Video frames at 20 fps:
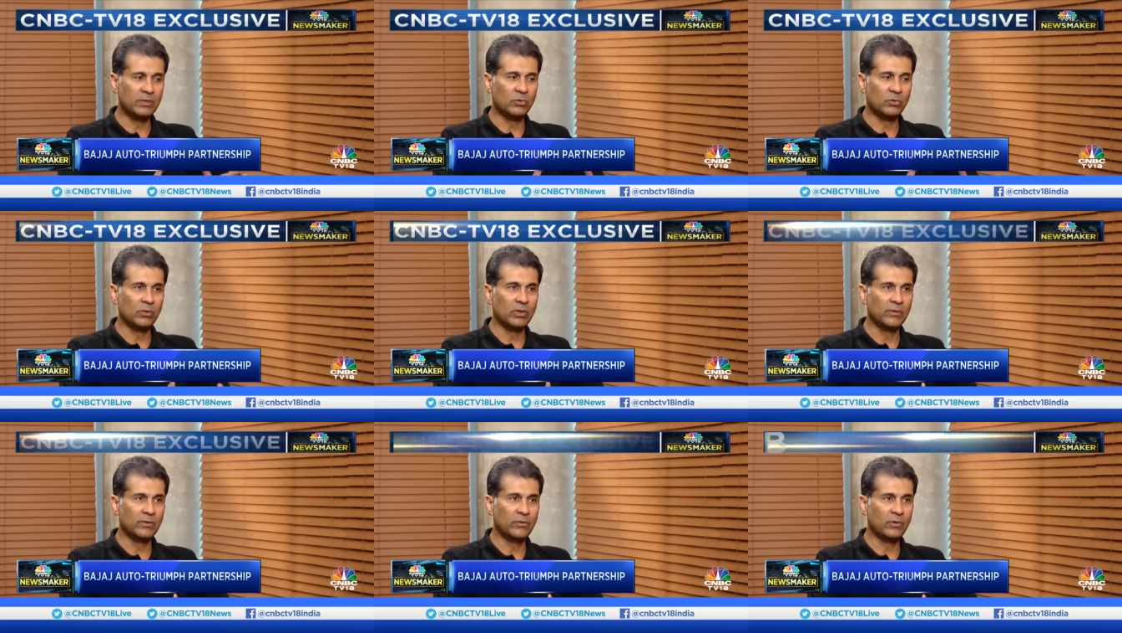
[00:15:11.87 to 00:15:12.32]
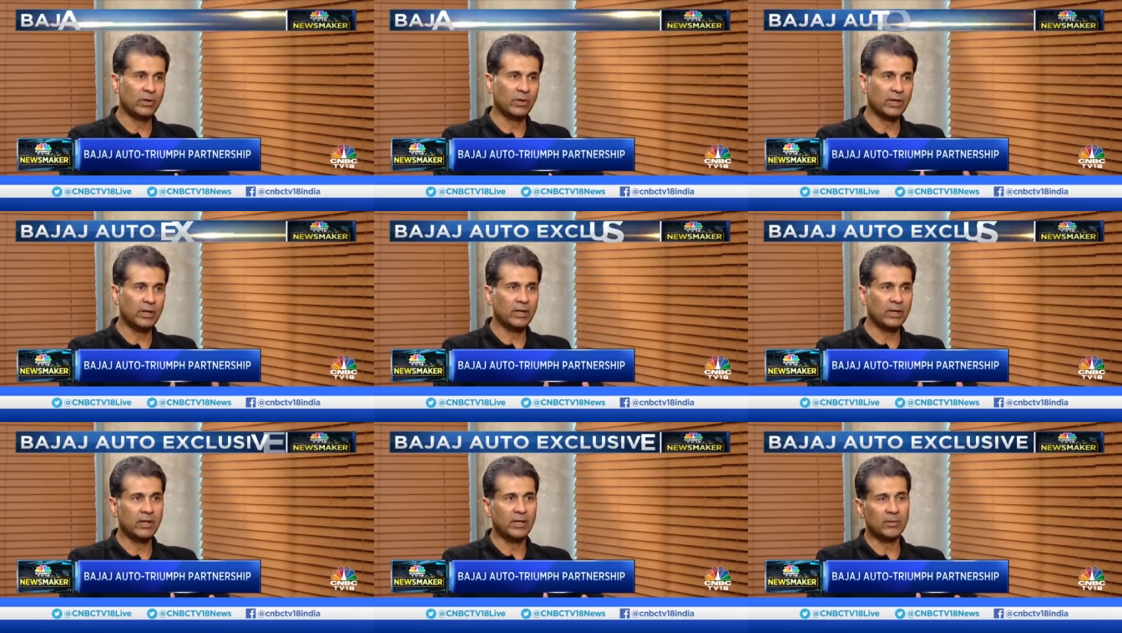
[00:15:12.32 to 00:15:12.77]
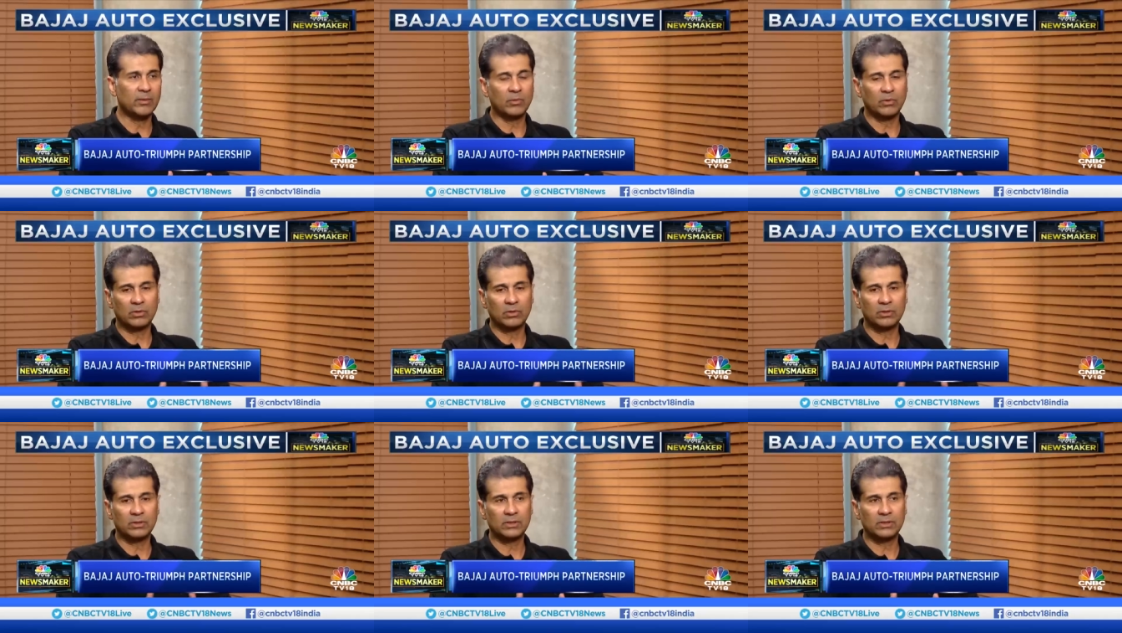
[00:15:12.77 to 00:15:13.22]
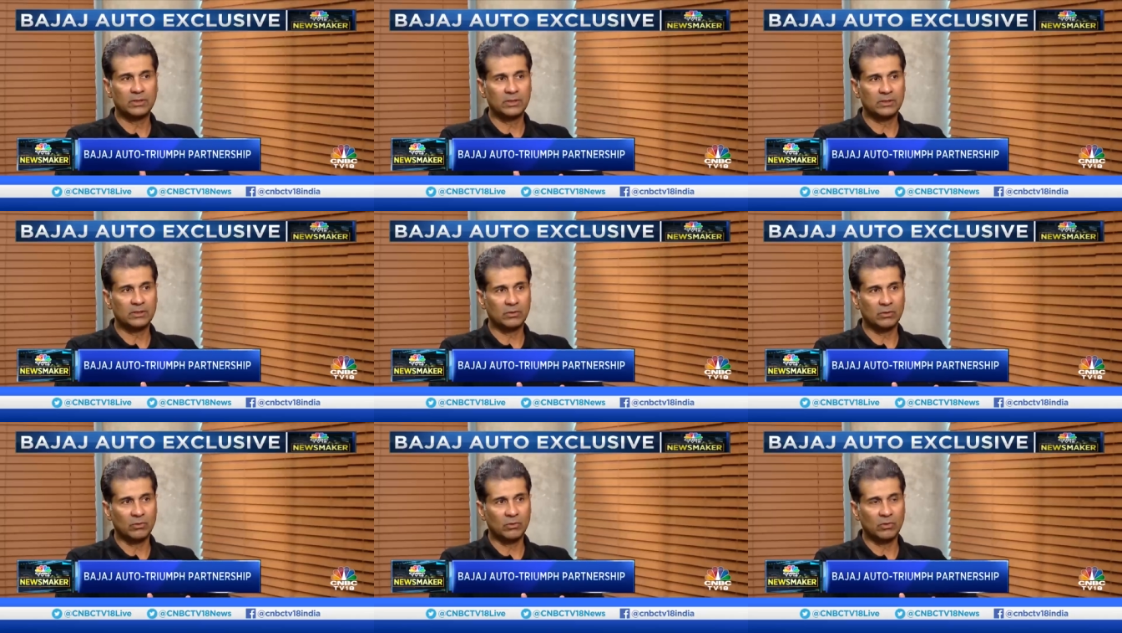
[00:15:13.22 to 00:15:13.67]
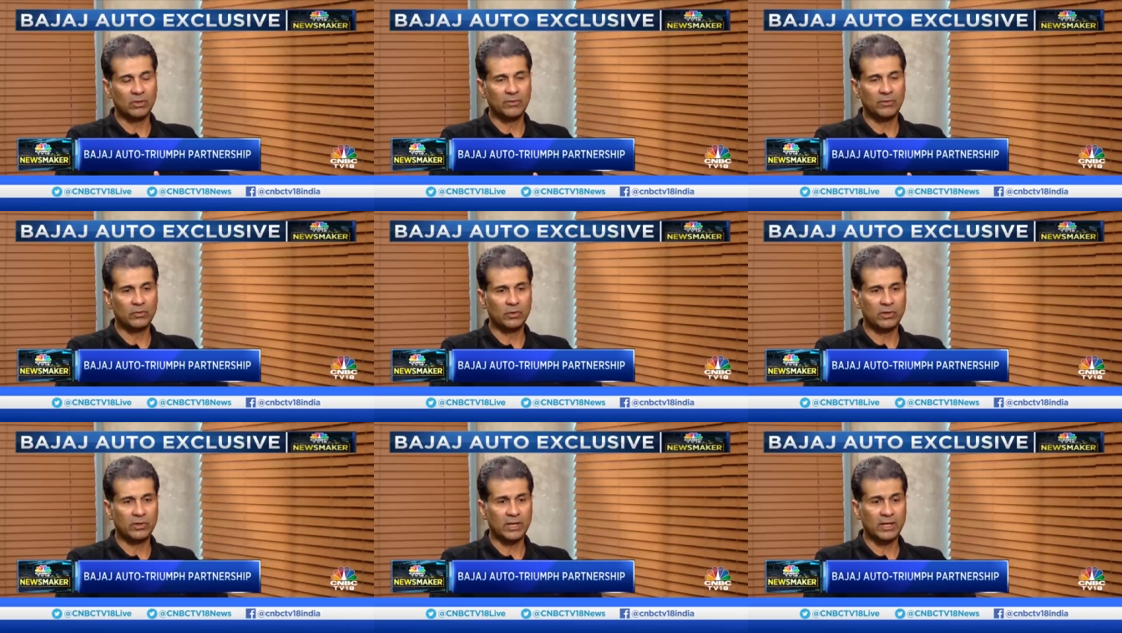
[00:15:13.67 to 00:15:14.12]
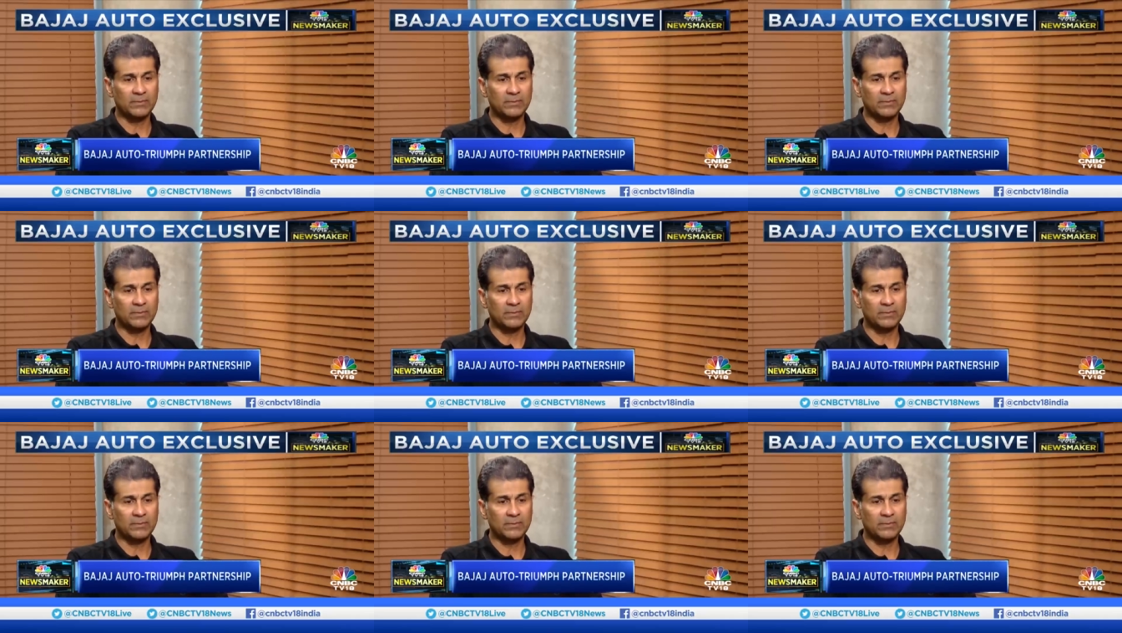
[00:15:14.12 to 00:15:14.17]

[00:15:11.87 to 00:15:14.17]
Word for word: is only for KTM or this is only for